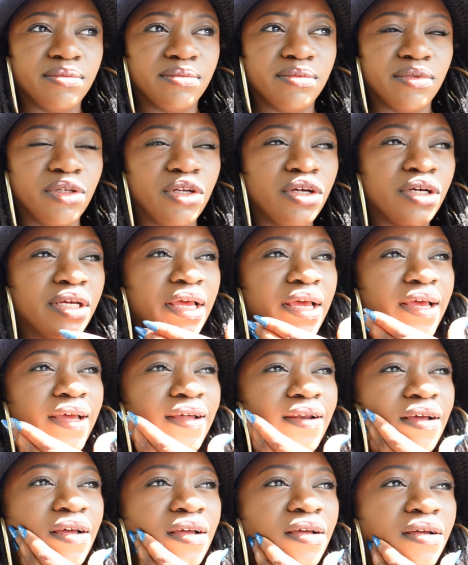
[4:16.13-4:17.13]
look
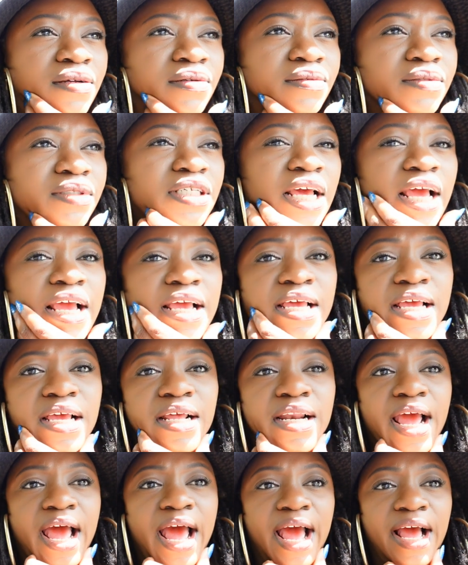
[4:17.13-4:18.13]
at
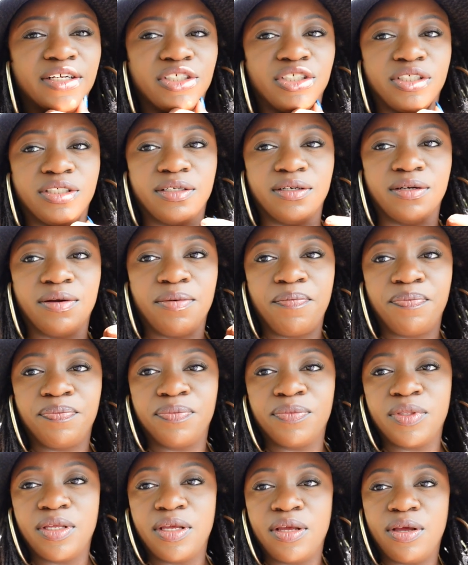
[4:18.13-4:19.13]
taking action.
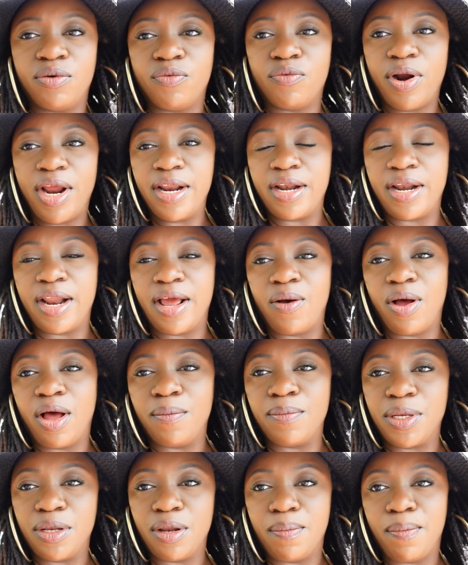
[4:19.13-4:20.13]
Right now,
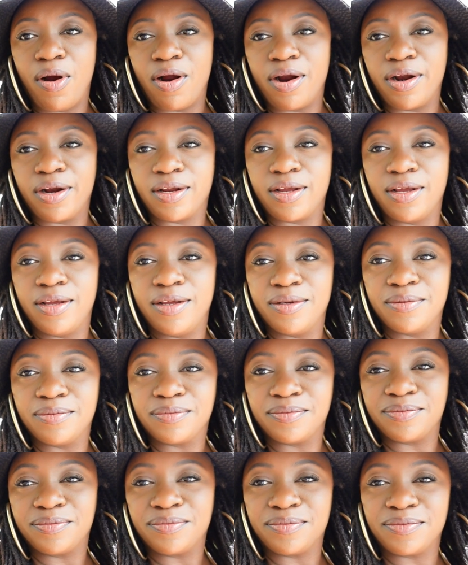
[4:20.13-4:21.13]
I'm in the park.
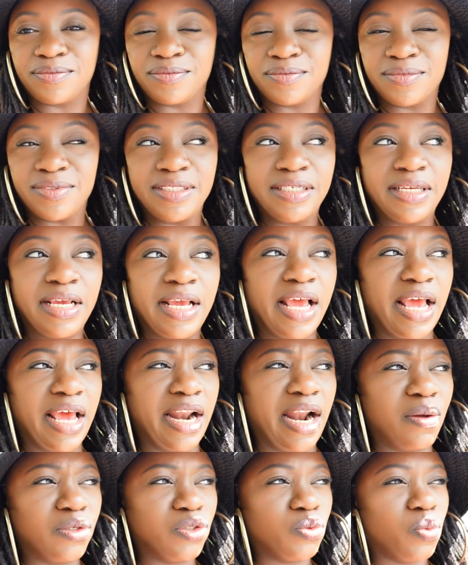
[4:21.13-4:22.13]

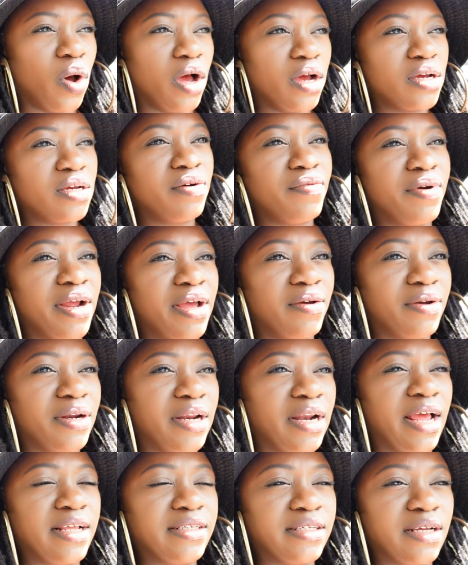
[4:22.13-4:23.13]
And I was walking around,
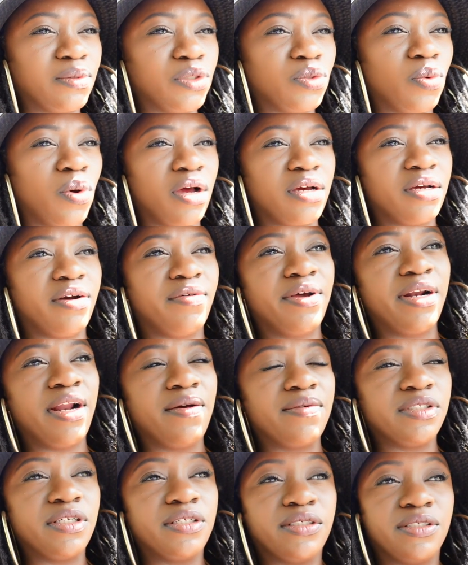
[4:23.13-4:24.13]
and as I was walking around,
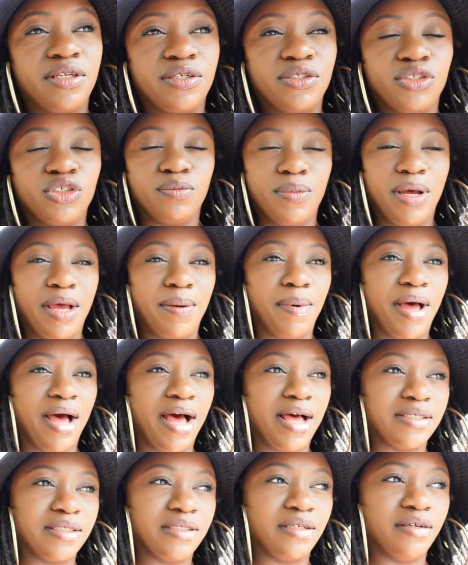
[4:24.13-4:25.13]
I was listening to my
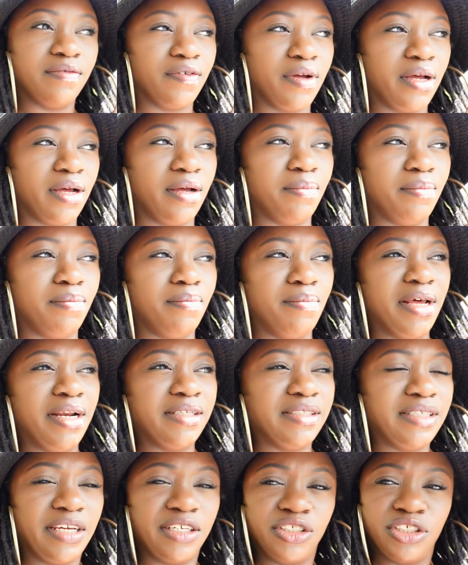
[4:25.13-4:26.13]
positive
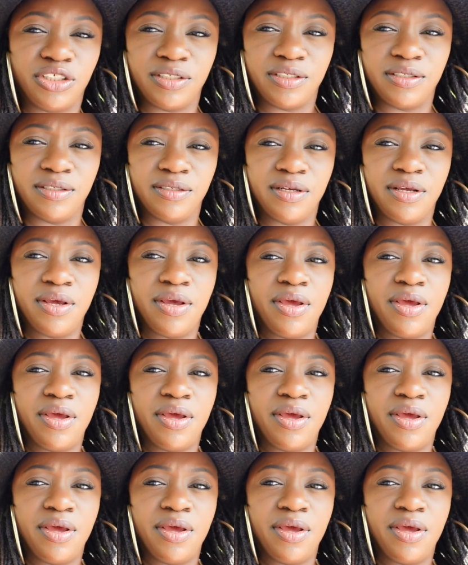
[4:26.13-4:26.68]
meditation